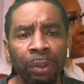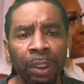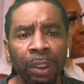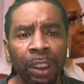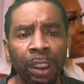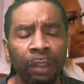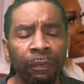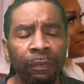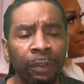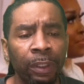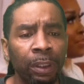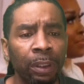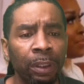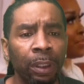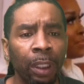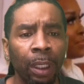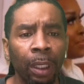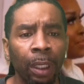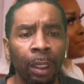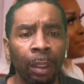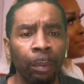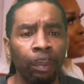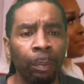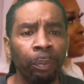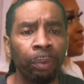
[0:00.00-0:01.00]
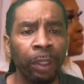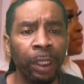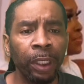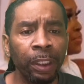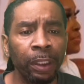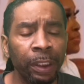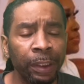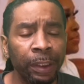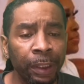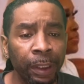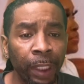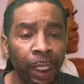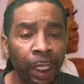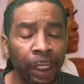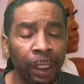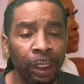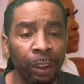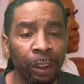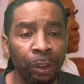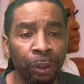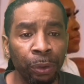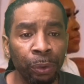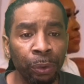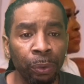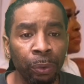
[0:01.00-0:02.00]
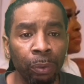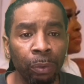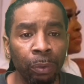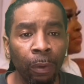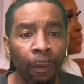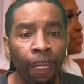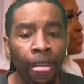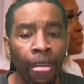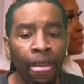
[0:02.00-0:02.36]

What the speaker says: even bring this lady to